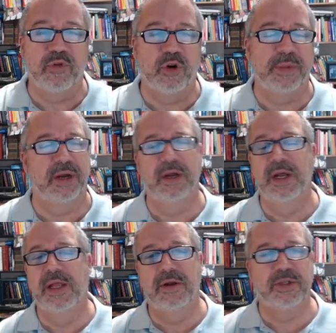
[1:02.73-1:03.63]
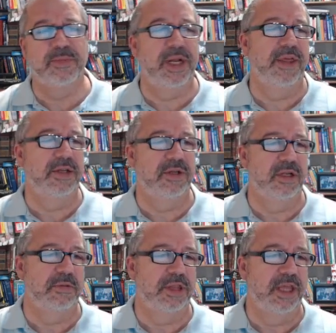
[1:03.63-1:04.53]
for me. Or there's many things you
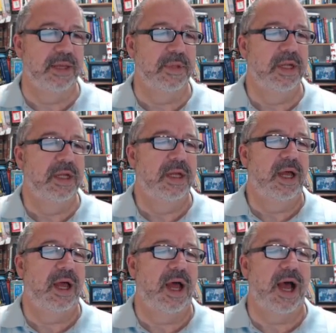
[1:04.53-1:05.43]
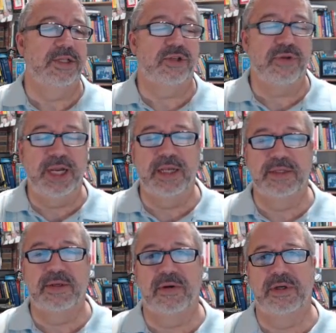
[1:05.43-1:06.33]
can do with them. Uh, hot
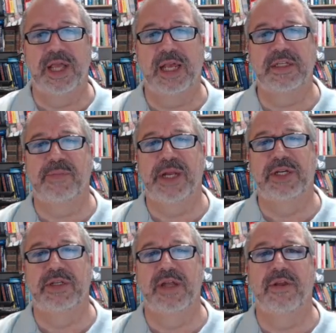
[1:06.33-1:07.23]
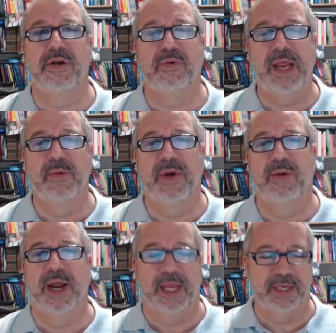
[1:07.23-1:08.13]
strings or text expansion is another great one
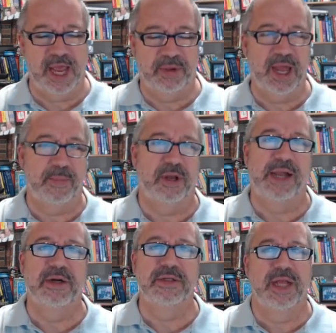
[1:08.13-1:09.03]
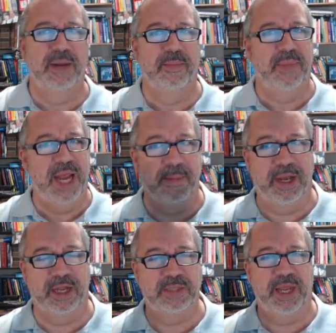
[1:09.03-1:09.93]
where I can type a couple letters and bam,
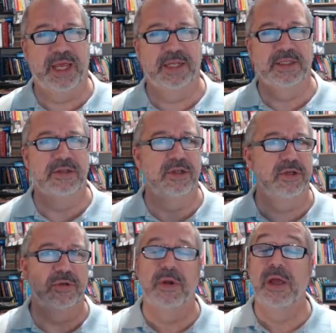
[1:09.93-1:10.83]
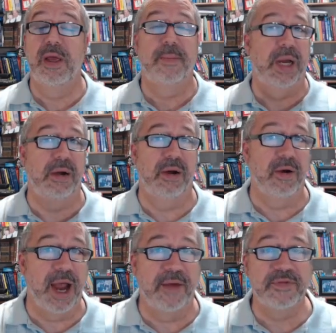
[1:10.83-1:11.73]
it expands into
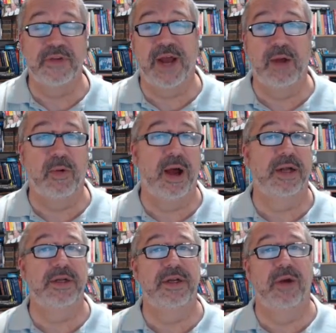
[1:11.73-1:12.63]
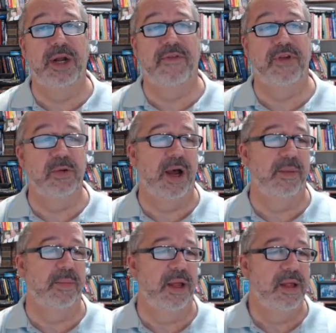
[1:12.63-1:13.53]
paragraphs if I want, you know, whatever you
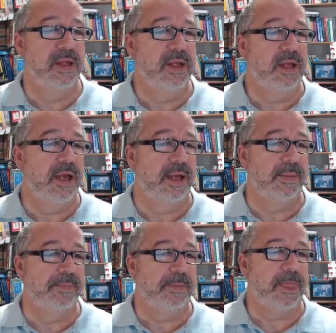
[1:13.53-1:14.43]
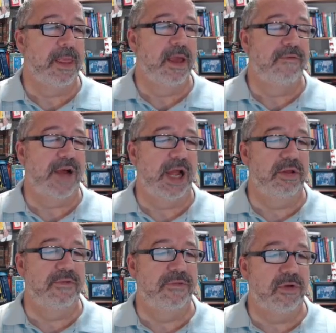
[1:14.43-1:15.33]
want. Um,
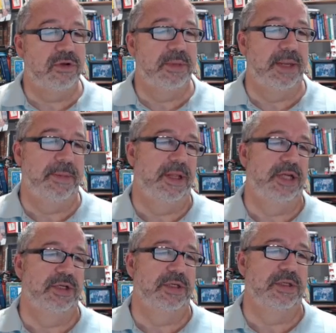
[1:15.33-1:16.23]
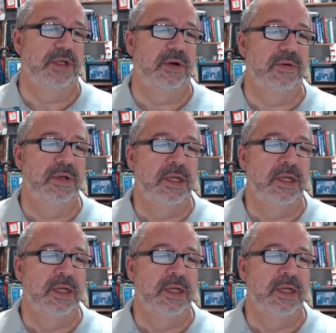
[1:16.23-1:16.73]
file and folder manipulation. So